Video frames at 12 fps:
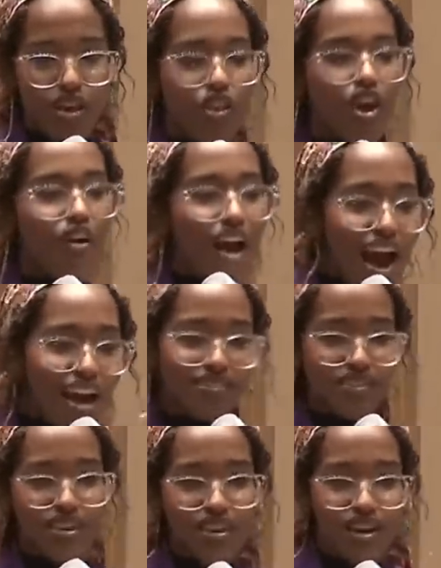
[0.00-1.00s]
They are
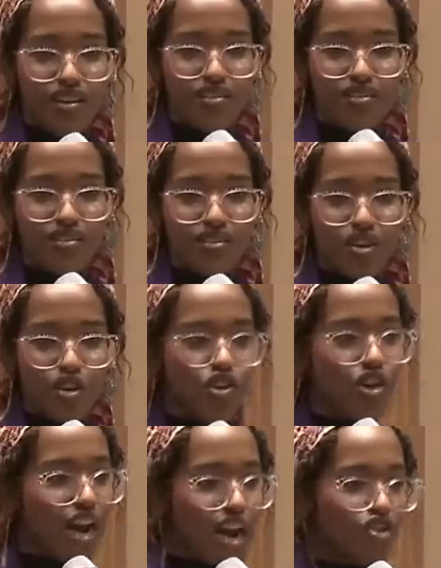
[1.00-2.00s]
asking us
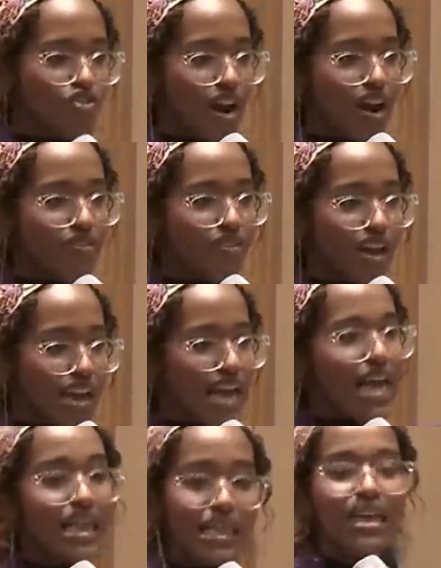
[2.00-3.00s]
to not drive
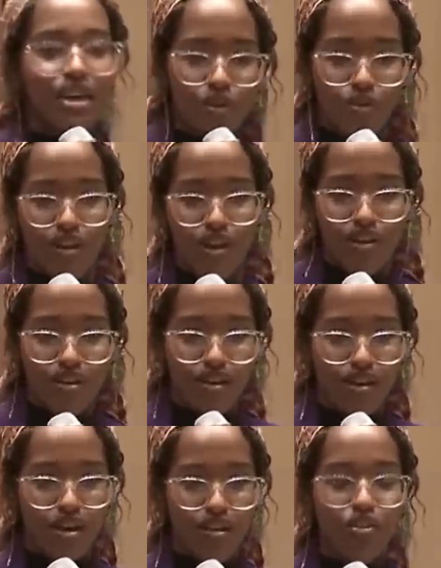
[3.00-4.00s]
illegally.
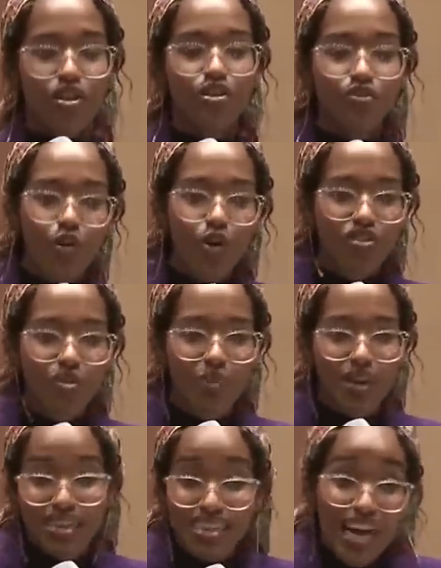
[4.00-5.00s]
These folks have
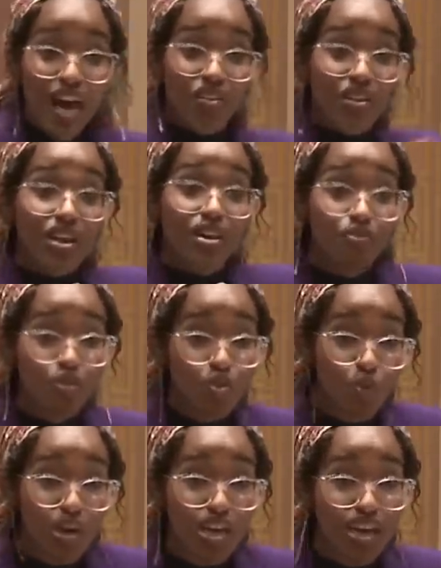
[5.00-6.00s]
been telling us for
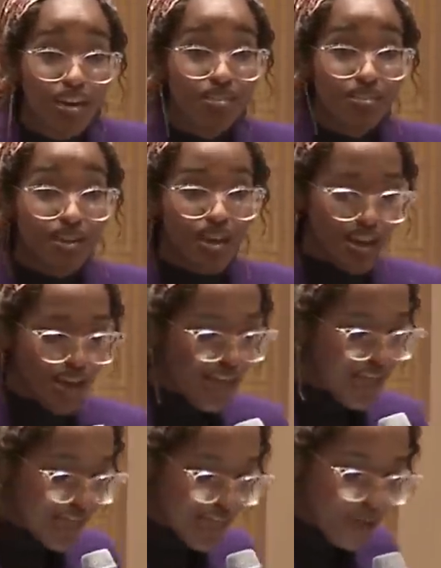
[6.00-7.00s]
20 years
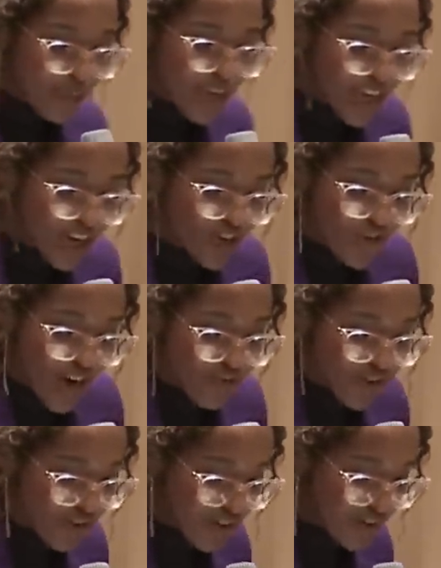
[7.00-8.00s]
let me get a
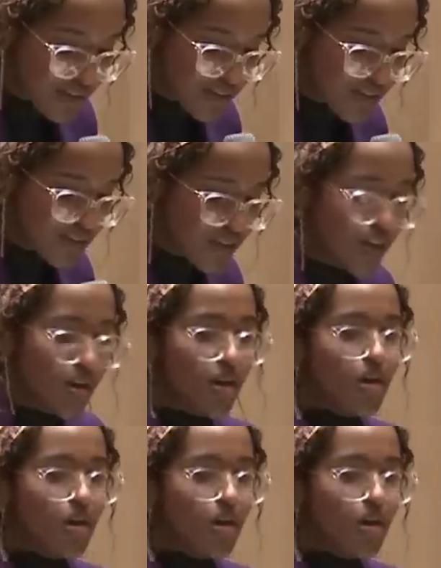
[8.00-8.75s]
driver's license,